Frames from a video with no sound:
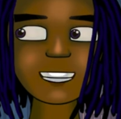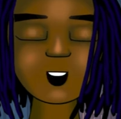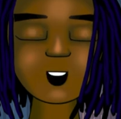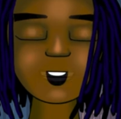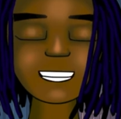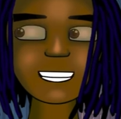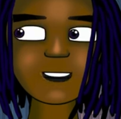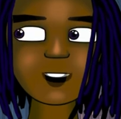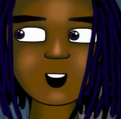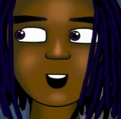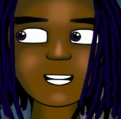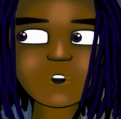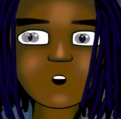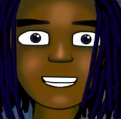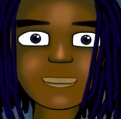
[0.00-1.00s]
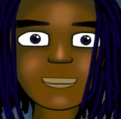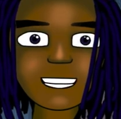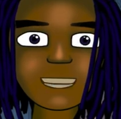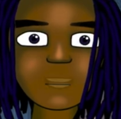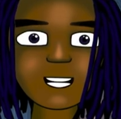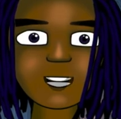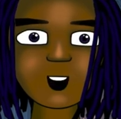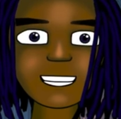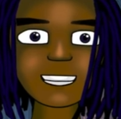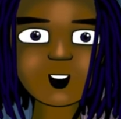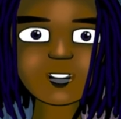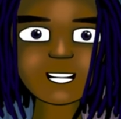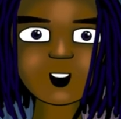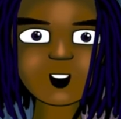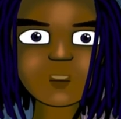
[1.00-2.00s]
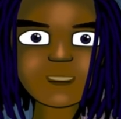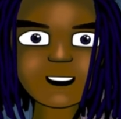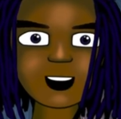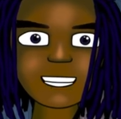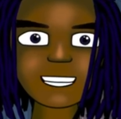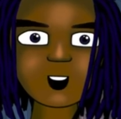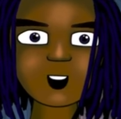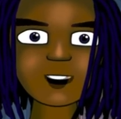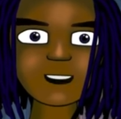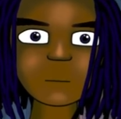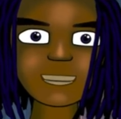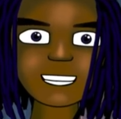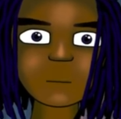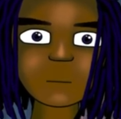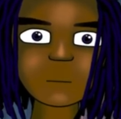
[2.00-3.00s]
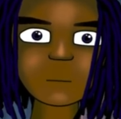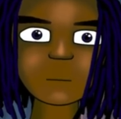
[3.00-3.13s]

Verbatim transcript: and this is why racist people, whether they are black or white,